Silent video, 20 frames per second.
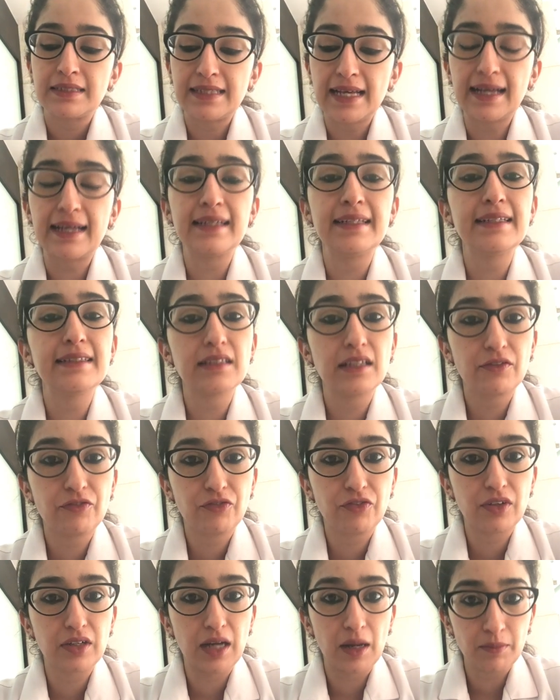Second is
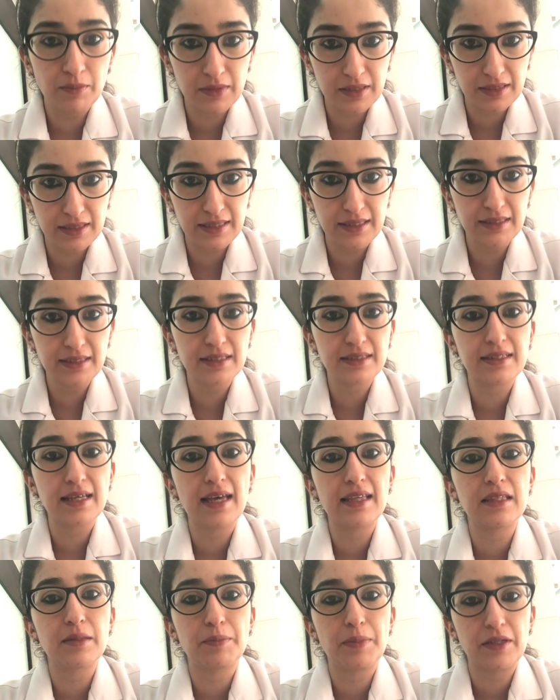if gum disease is
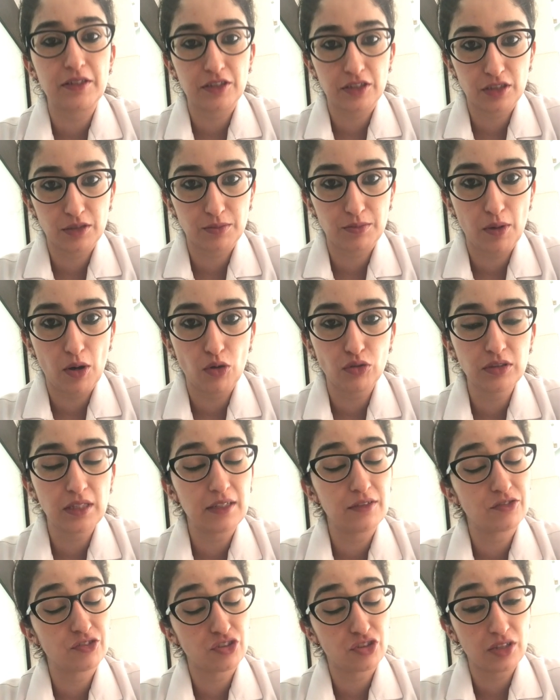there in the patient's mouth
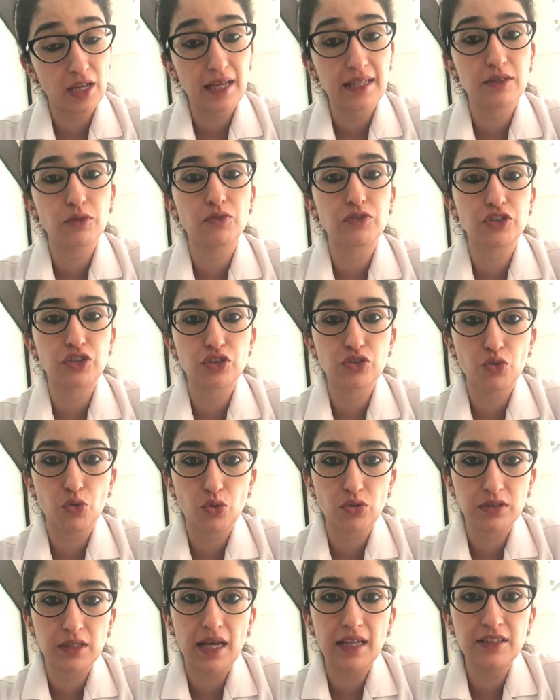and which is un which is
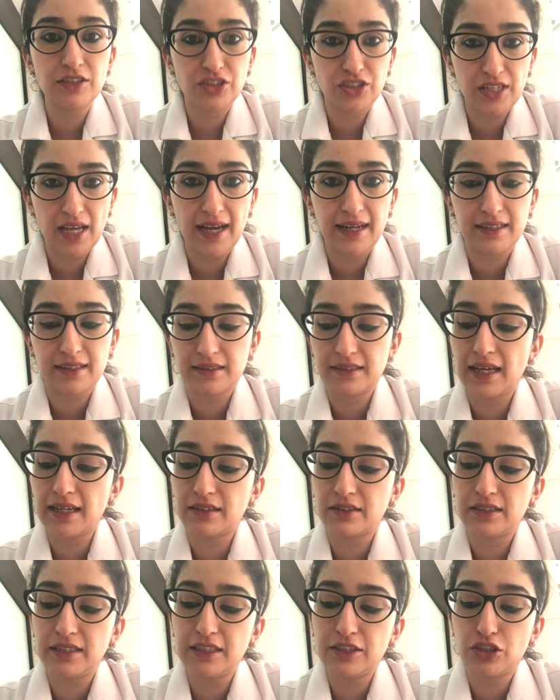goes unchecked,
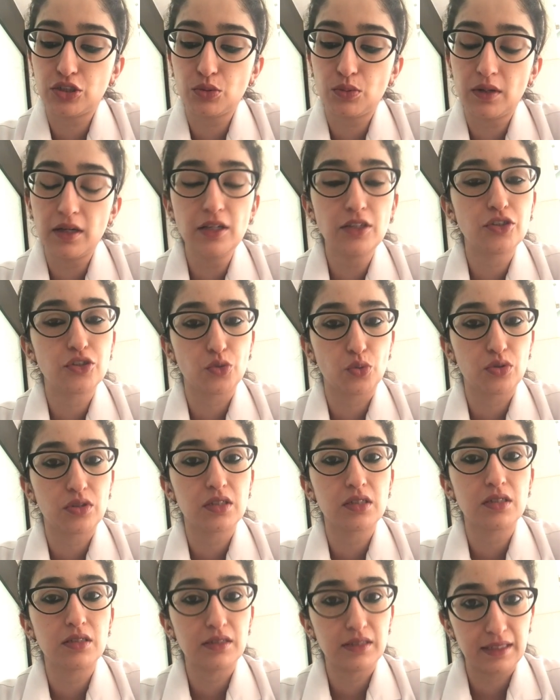that leads to a
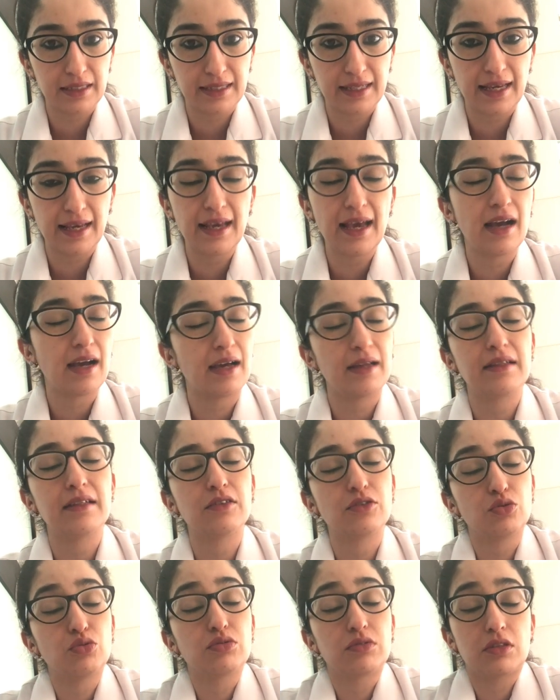tooth decay
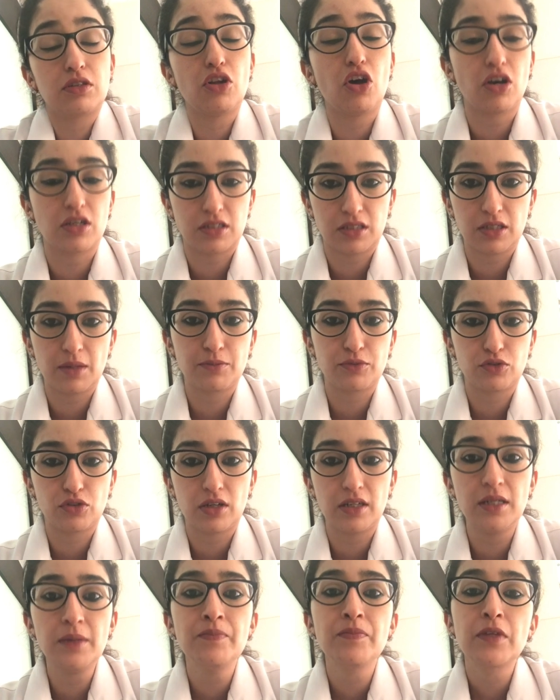and tooth loss. I'm
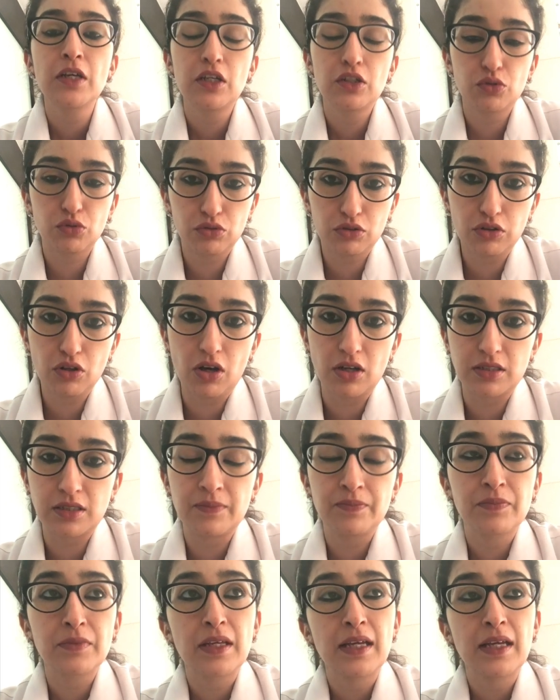sorry, tooth loss.